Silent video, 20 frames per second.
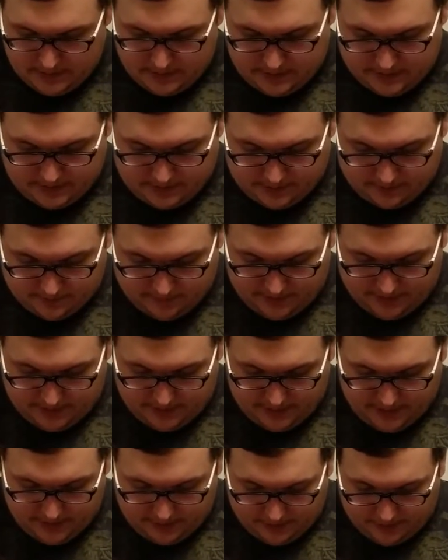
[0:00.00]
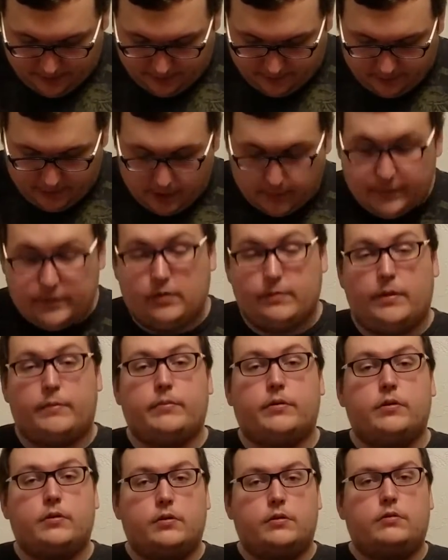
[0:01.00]
And then that'll also help you
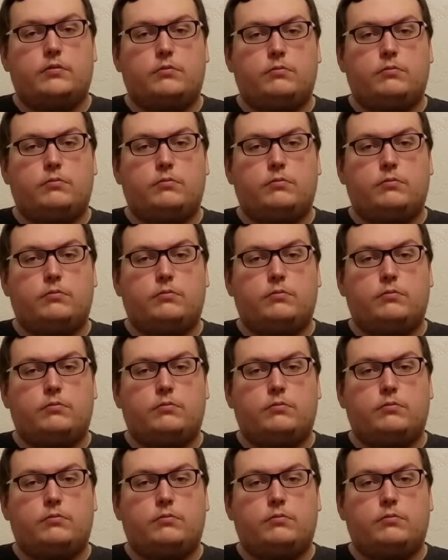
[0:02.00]
remember